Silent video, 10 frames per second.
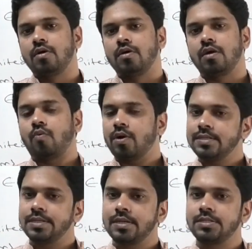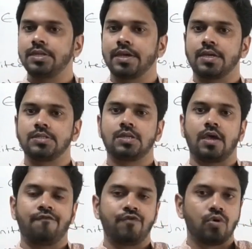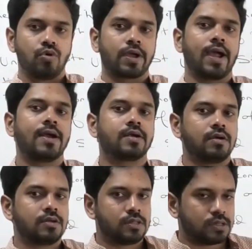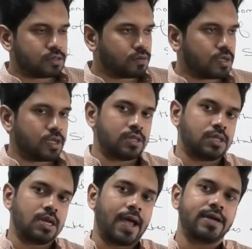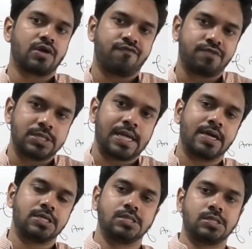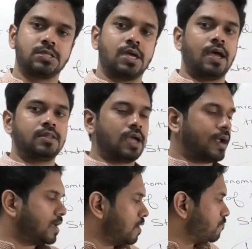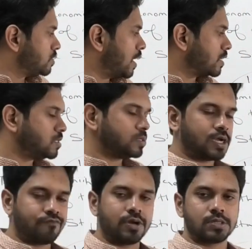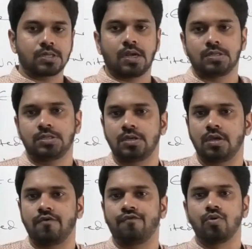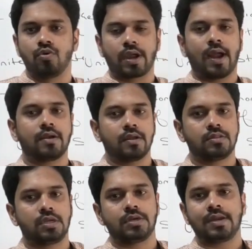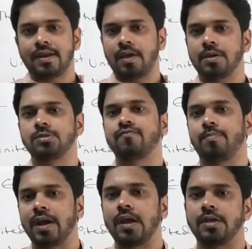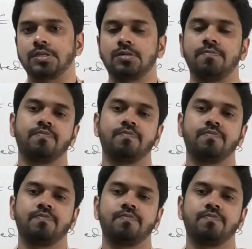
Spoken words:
Now what is interesting is, if you look at, in the light of the sanctions and the idea of the sanctions that we discussed, if you look at the dynamics of the Middle East,